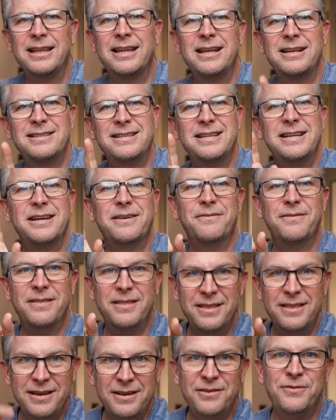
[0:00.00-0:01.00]
Let's see if
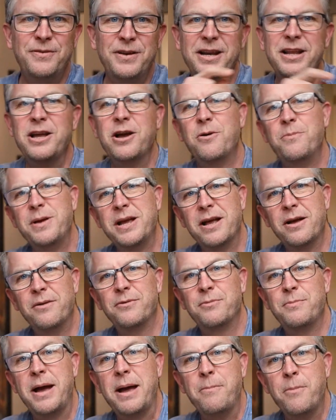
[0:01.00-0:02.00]
this video
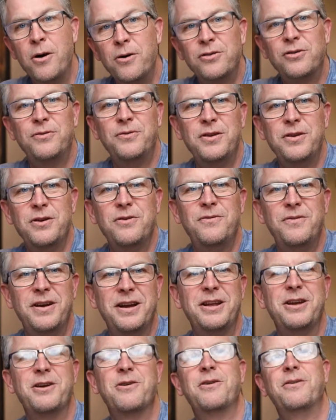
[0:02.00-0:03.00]
becomes my most viewed
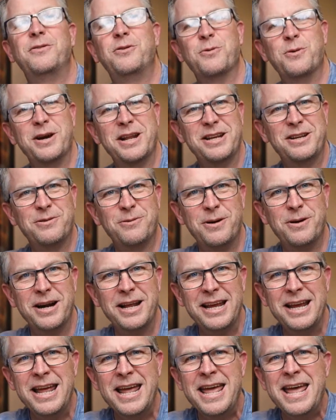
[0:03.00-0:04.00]
video of
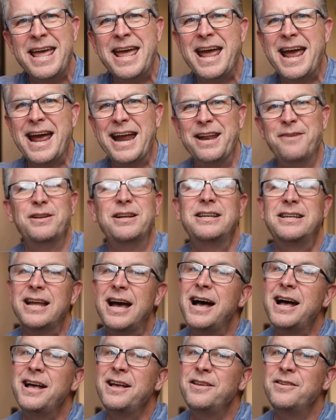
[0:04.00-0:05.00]
2020. And if it
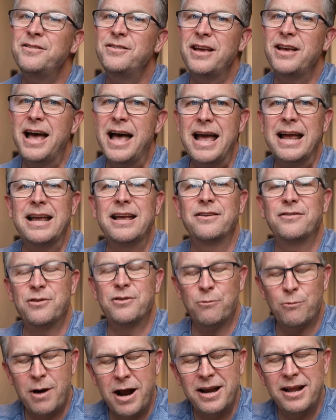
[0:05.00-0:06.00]
does, I guess
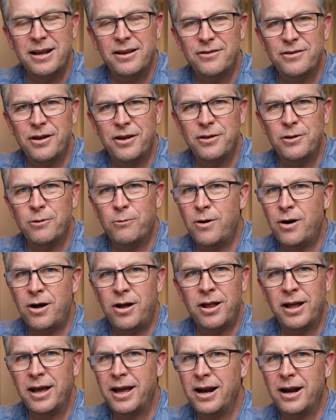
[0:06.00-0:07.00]
the writing is on the
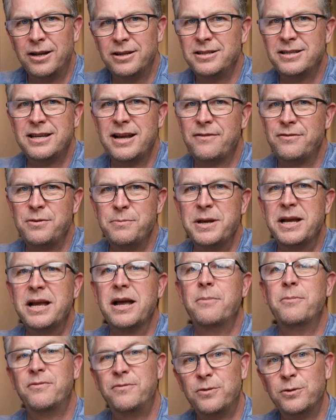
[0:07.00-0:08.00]
wall and I'll just have to
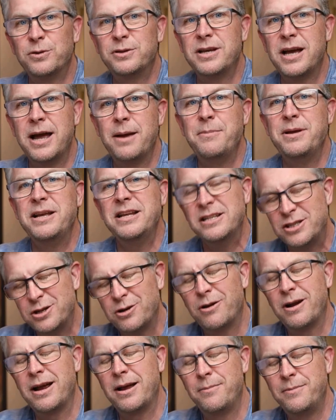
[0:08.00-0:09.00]
become a full-time
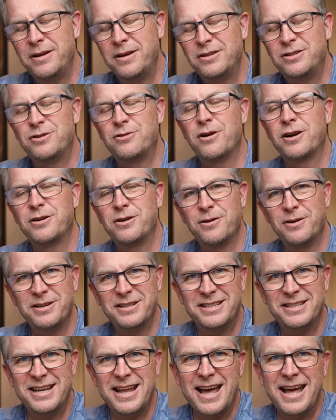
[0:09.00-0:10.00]
Instagram instructor
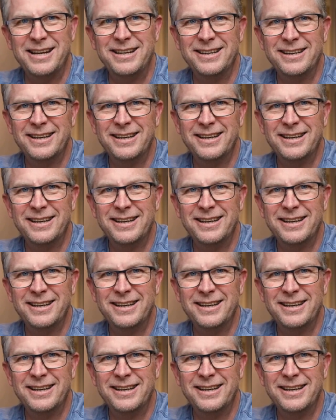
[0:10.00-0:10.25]
instead.